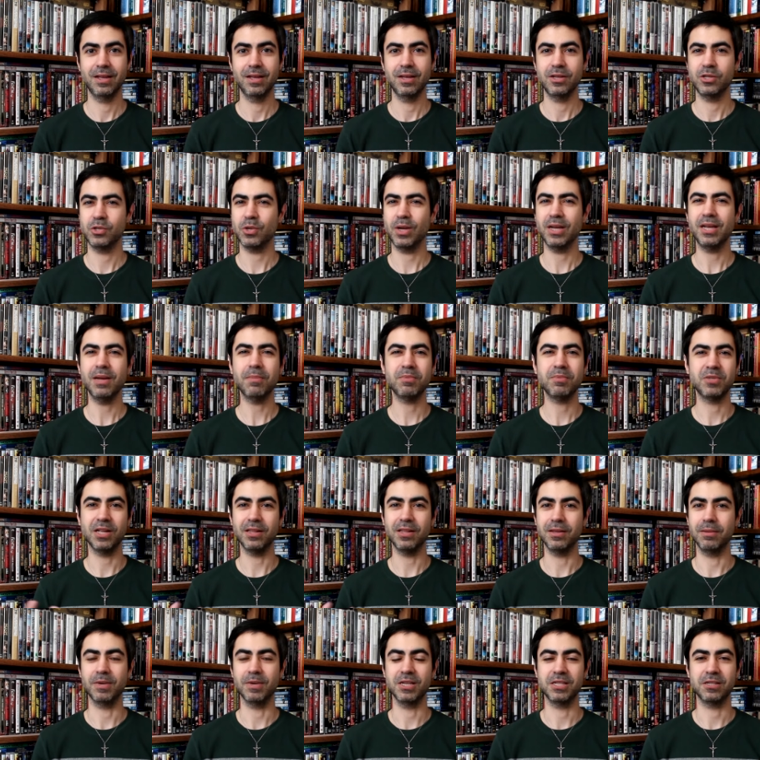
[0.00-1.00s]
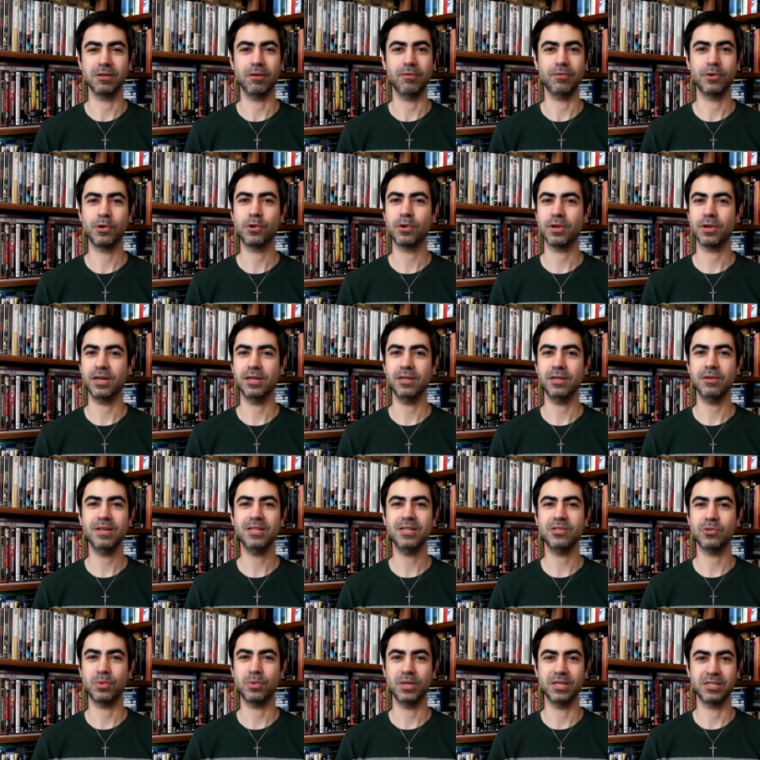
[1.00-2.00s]
So I kept telling myself, Jorge, you
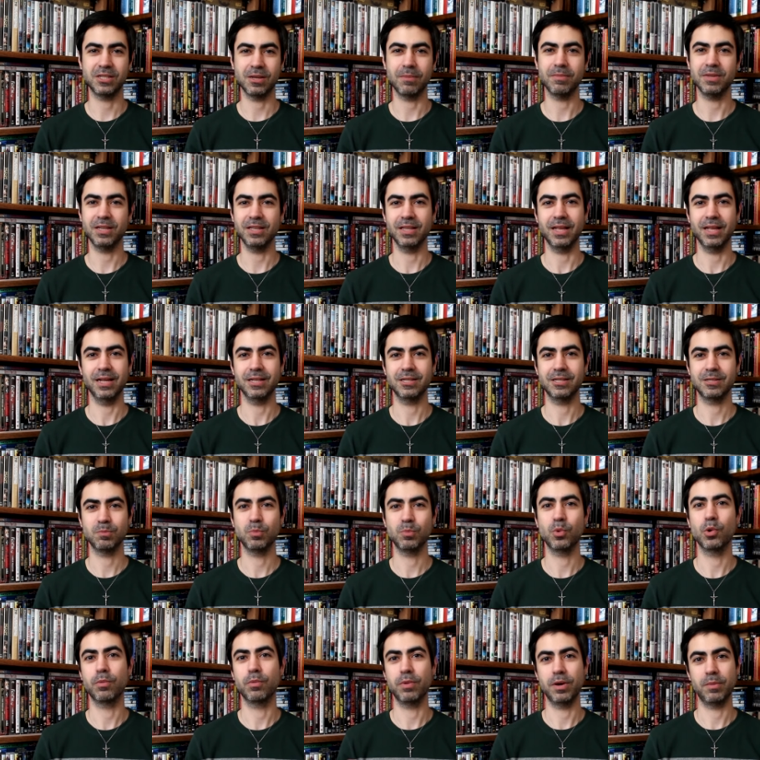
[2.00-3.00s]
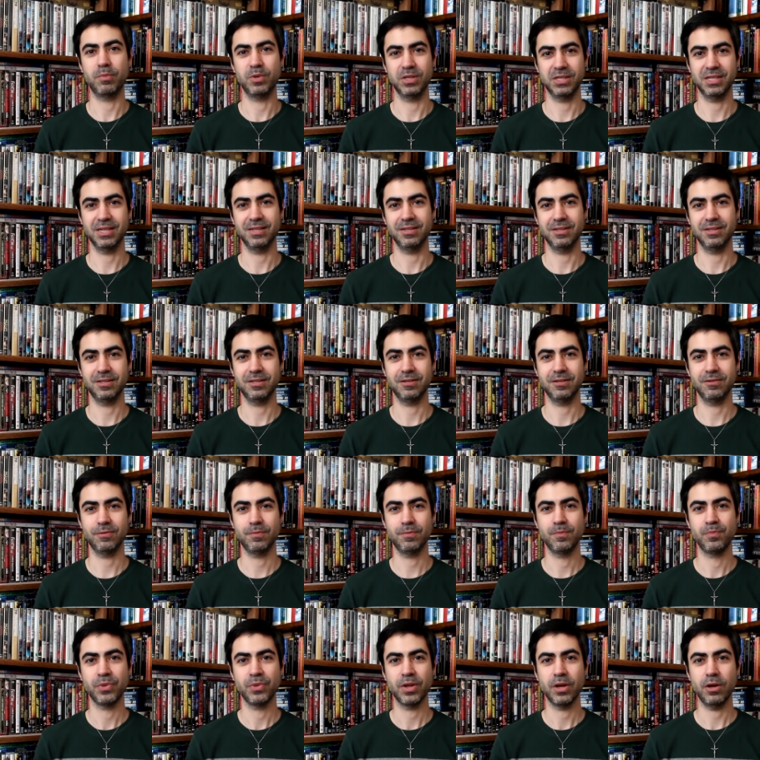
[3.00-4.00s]
need to read something that's more representative
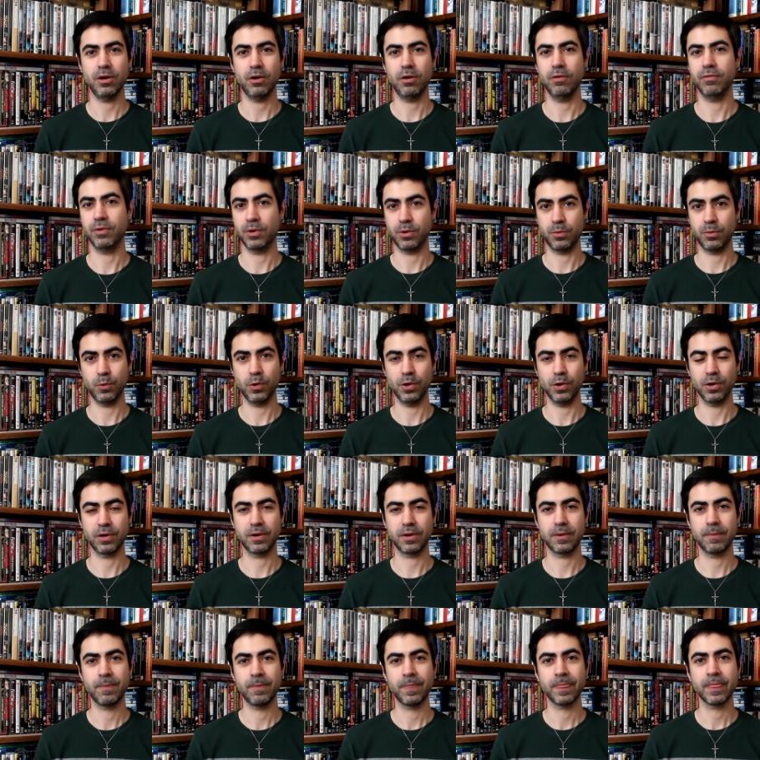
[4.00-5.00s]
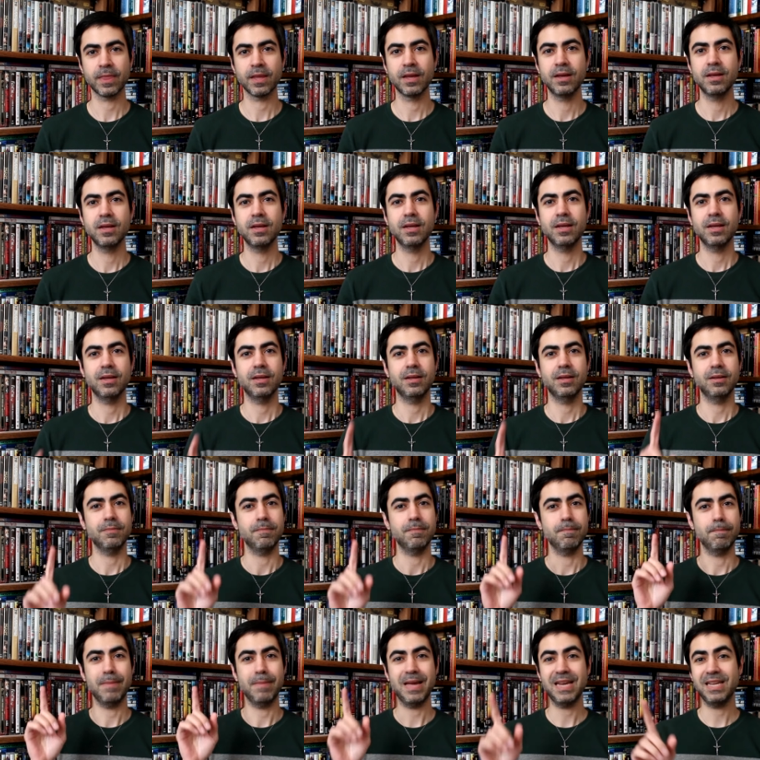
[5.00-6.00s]
of her work.
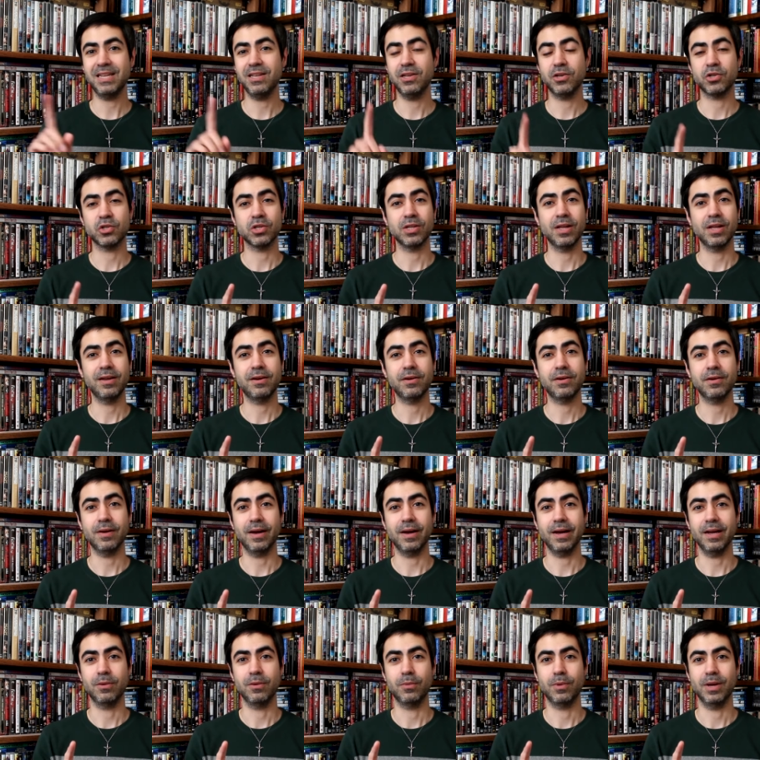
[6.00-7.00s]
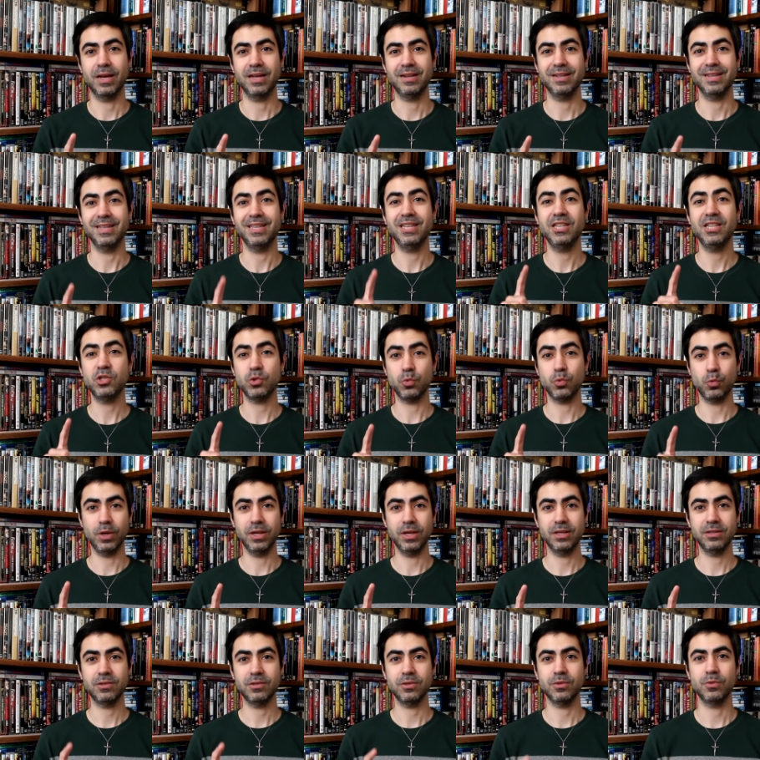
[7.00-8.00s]
Many years later, I read East
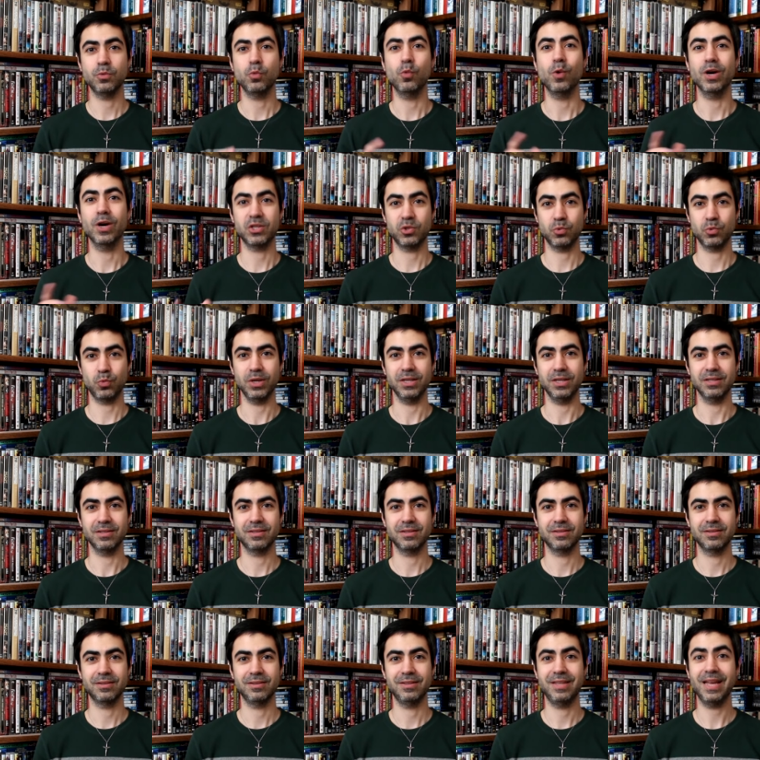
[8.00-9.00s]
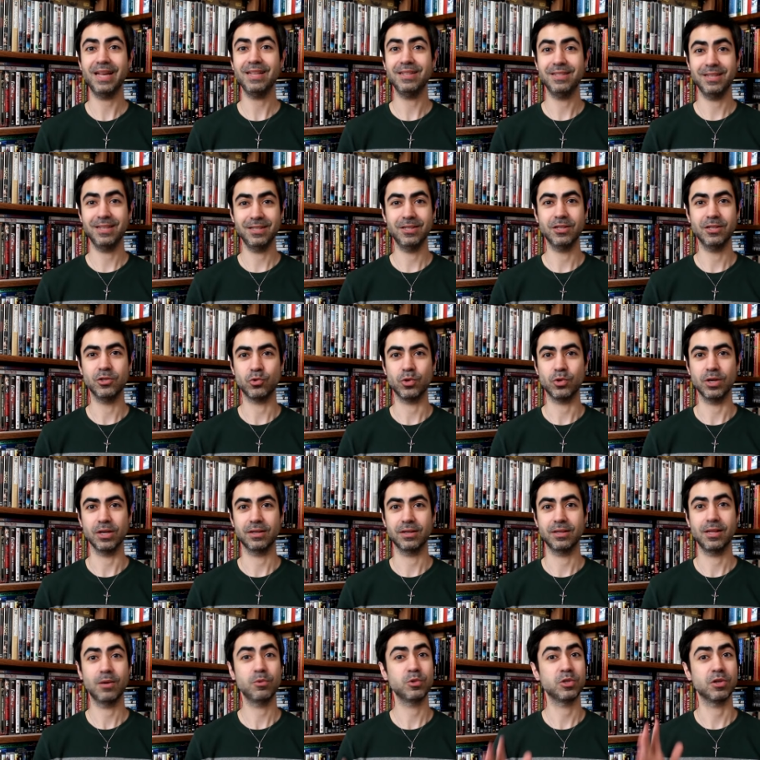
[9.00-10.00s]
Wind, West Wind. That did the
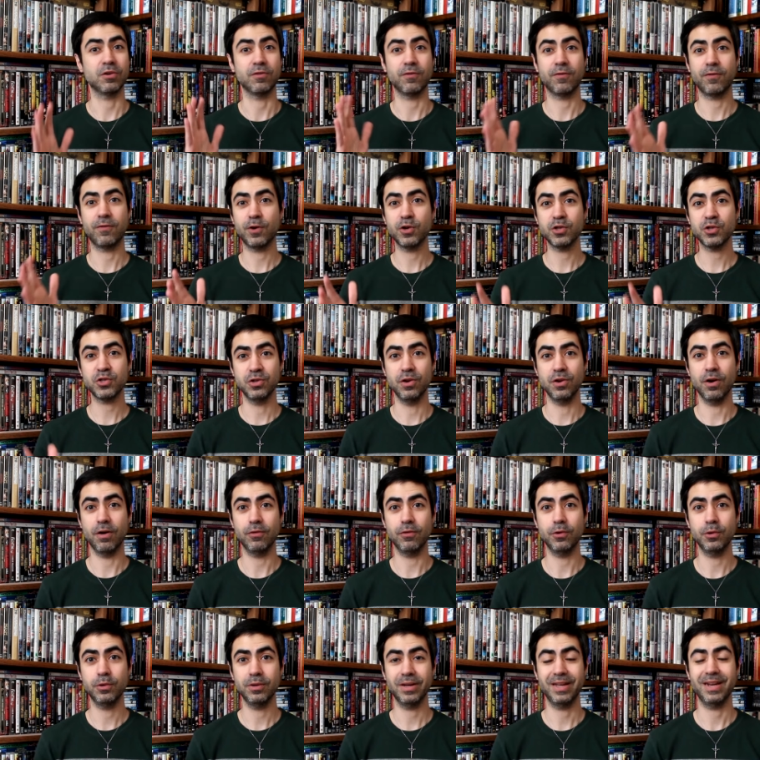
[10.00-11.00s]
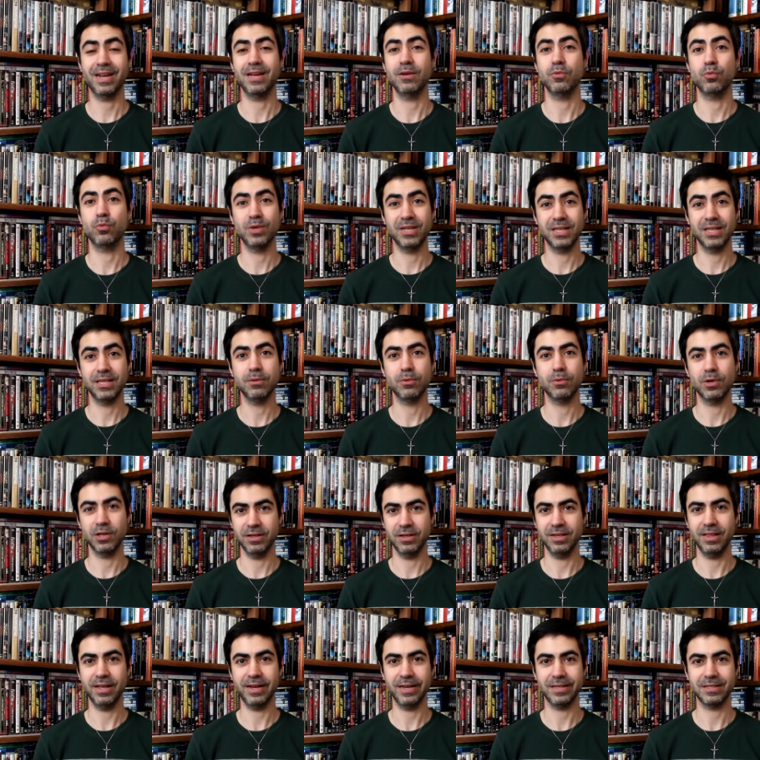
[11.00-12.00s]
trick. That was her first novel, and I really,
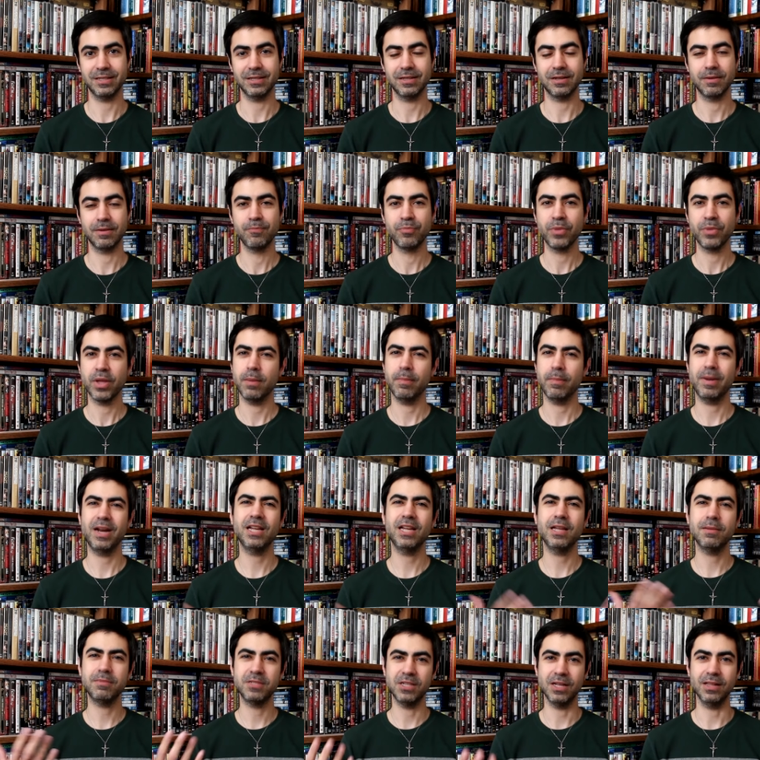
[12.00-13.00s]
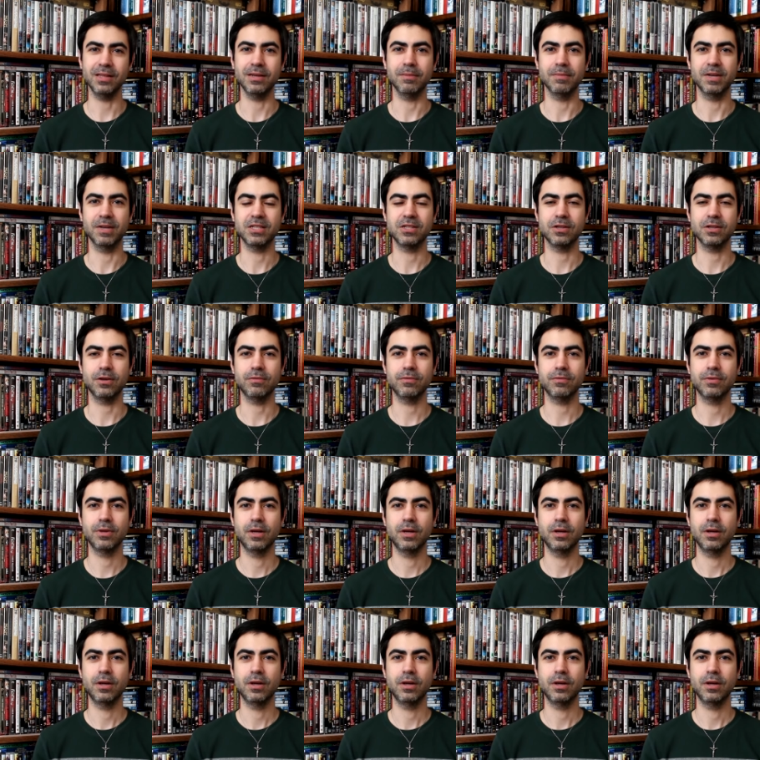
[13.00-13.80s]
really liked it. But I kept telling myself,